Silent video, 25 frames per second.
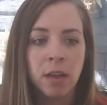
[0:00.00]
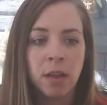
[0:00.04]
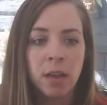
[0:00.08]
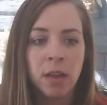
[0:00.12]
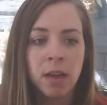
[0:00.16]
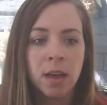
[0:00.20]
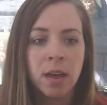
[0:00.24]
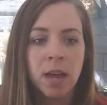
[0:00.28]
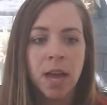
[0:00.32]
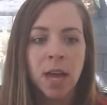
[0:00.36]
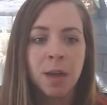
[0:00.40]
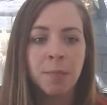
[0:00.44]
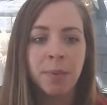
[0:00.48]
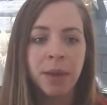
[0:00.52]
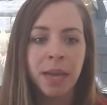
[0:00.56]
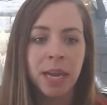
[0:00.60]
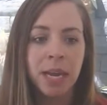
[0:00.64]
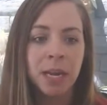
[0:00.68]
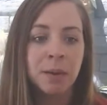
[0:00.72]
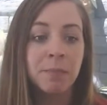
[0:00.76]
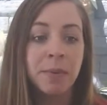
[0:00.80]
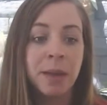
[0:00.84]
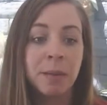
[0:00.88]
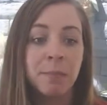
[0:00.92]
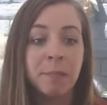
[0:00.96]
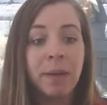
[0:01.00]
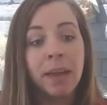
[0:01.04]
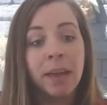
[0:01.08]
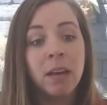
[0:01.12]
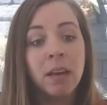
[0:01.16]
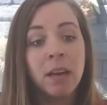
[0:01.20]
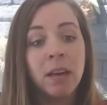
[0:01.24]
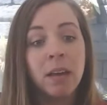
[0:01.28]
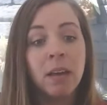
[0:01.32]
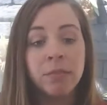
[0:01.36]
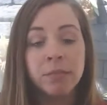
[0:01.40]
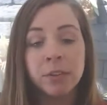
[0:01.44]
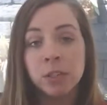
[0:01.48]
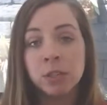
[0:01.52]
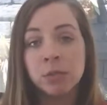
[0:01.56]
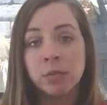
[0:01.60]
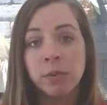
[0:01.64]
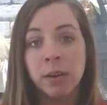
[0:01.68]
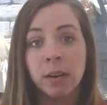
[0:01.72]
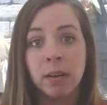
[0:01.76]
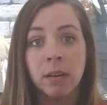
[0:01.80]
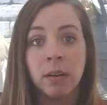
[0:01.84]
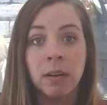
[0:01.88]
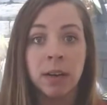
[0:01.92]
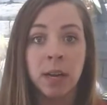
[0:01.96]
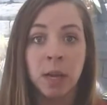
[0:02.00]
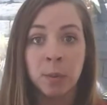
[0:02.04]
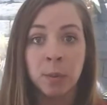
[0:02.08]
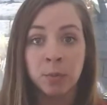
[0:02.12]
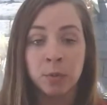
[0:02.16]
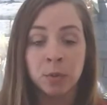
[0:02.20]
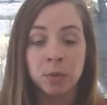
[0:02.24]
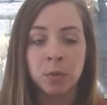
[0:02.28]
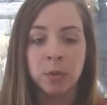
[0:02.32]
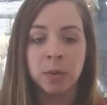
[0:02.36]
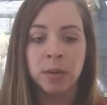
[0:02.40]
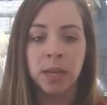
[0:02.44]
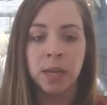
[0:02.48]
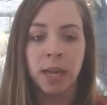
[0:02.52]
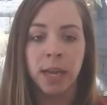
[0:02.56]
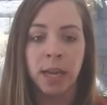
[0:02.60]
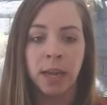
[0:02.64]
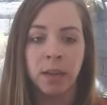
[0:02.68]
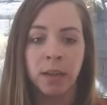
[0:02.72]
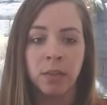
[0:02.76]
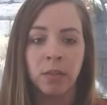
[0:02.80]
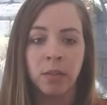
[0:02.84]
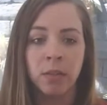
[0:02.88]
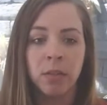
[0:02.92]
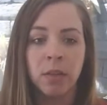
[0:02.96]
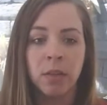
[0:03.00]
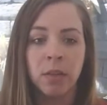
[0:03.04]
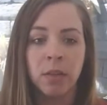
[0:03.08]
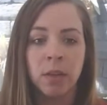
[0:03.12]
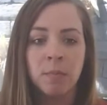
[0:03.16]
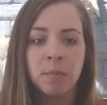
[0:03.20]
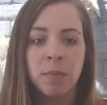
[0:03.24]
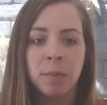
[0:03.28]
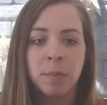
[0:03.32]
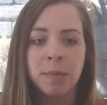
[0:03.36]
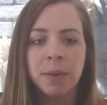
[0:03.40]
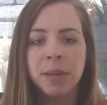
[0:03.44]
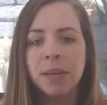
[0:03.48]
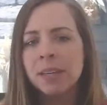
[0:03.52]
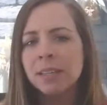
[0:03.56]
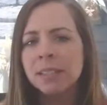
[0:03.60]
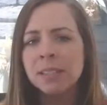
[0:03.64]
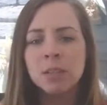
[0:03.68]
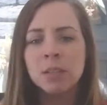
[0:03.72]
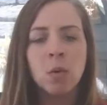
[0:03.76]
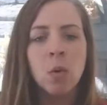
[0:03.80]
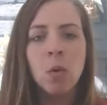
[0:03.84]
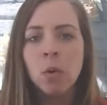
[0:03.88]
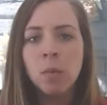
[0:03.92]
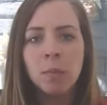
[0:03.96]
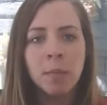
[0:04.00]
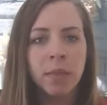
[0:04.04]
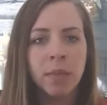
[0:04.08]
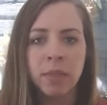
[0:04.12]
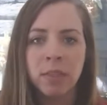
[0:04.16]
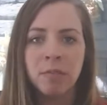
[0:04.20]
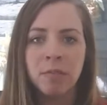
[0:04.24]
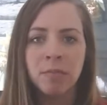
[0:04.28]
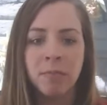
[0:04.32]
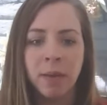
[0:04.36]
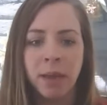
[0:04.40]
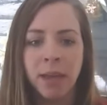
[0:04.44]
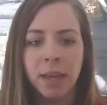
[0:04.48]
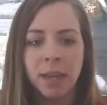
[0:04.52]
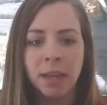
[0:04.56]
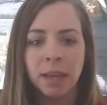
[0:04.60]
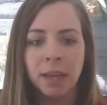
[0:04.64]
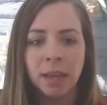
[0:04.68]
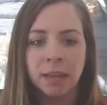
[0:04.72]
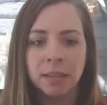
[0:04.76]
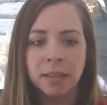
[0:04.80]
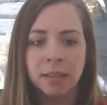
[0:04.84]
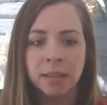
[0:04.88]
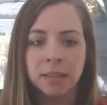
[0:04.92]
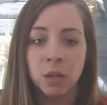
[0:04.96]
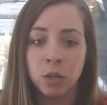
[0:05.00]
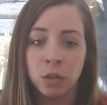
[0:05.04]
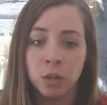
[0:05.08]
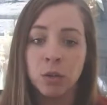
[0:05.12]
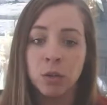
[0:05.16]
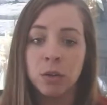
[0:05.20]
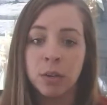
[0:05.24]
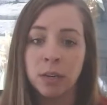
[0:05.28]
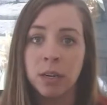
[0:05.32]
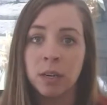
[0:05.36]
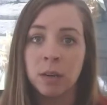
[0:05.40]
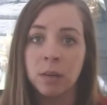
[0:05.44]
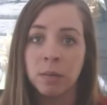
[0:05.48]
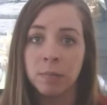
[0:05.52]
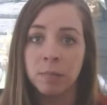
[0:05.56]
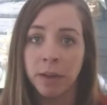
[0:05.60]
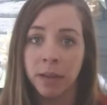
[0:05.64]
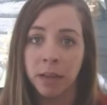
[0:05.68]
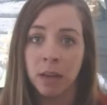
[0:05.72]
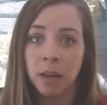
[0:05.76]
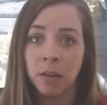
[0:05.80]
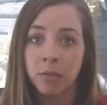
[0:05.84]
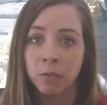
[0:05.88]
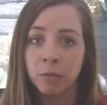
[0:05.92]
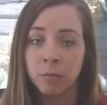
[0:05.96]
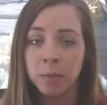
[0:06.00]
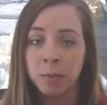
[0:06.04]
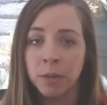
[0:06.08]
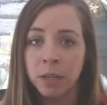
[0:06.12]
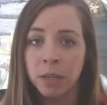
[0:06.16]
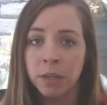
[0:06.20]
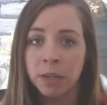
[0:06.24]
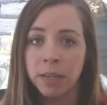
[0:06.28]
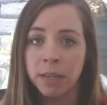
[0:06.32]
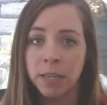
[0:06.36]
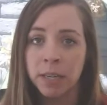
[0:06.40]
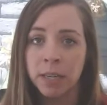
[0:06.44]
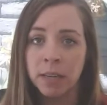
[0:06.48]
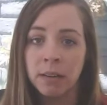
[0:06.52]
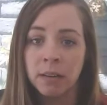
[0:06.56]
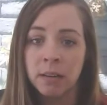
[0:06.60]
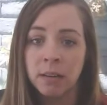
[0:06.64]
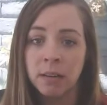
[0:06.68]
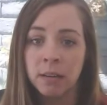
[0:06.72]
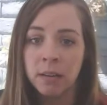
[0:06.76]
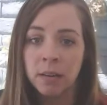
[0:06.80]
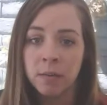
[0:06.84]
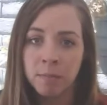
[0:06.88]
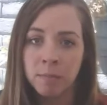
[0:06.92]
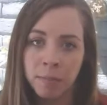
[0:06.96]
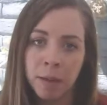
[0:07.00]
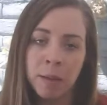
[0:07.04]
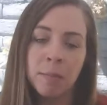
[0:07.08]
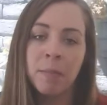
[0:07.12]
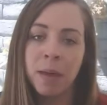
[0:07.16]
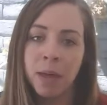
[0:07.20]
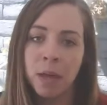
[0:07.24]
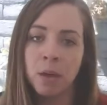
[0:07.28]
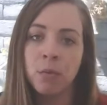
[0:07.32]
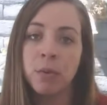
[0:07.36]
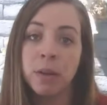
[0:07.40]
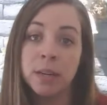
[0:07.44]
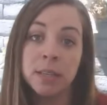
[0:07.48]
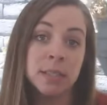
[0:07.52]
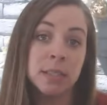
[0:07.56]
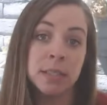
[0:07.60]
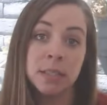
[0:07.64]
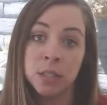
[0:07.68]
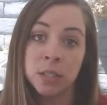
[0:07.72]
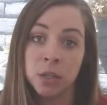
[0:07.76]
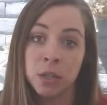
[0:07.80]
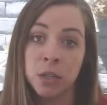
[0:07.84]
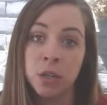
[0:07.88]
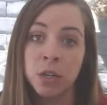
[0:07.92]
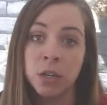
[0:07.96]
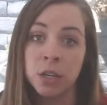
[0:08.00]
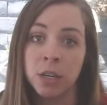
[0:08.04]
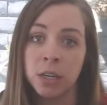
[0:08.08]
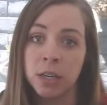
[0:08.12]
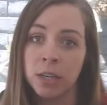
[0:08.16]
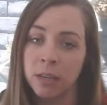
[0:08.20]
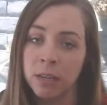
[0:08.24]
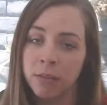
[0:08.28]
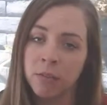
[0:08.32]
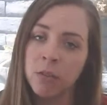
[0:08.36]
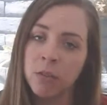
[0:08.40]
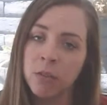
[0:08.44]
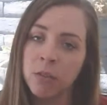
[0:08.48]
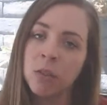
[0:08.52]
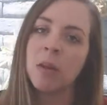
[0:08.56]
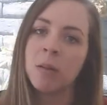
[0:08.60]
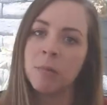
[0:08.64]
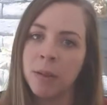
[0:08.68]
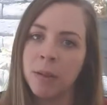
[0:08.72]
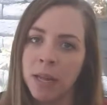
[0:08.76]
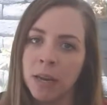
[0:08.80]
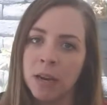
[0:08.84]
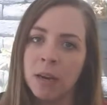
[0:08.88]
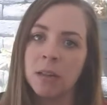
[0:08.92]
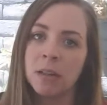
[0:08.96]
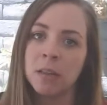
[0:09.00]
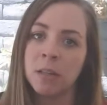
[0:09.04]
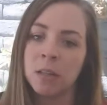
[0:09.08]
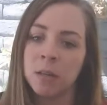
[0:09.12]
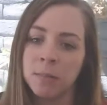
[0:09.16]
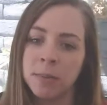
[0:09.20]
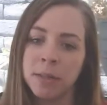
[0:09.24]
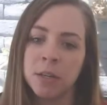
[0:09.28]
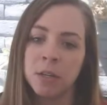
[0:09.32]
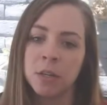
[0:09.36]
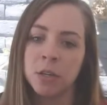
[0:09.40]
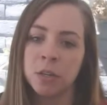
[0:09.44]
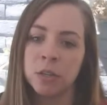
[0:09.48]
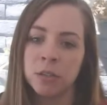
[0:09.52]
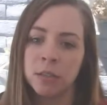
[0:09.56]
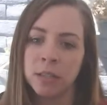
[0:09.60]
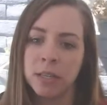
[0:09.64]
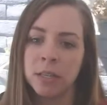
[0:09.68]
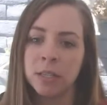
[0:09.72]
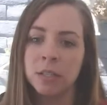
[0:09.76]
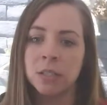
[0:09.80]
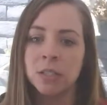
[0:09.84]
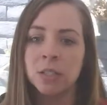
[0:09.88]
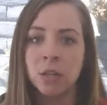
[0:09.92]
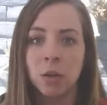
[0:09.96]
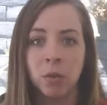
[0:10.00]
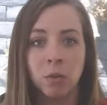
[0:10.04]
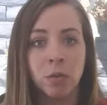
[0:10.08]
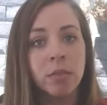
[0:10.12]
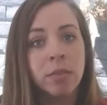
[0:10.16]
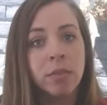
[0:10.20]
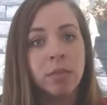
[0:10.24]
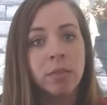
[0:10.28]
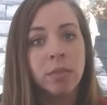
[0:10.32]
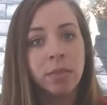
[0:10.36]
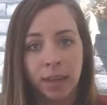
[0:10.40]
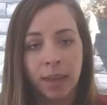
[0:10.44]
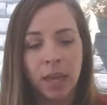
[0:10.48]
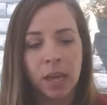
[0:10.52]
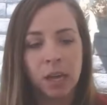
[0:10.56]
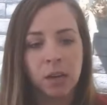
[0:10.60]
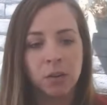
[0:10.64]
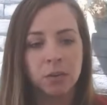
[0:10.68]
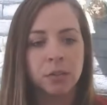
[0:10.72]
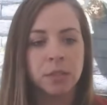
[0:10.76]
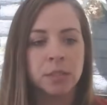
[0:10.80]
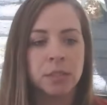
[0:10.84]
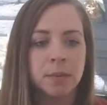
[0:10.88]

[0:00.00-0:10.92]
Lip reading: I paid my May office rent on April 28th, but because the whole month of May is included in my covered period, my May rent is incurred, even though I paid it a little bit early, so that counts.